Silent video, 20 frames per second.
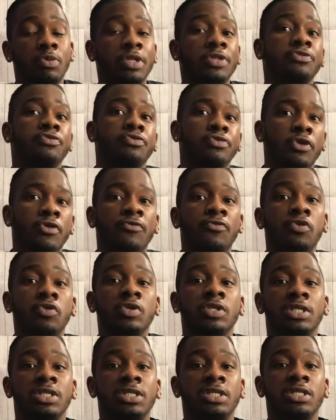Well, you know, of
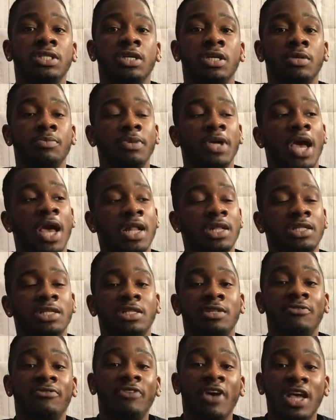course this is going to be added
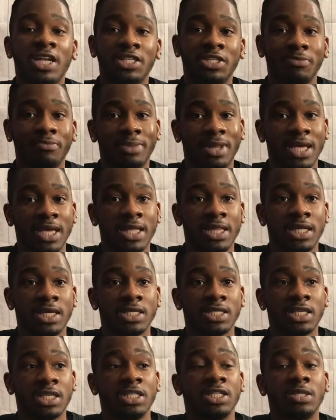to the fashion
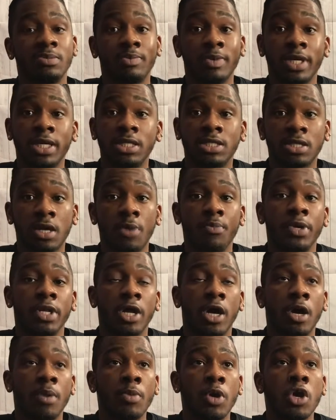playlist, and spring is
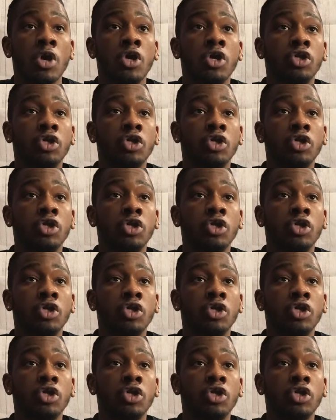coming up,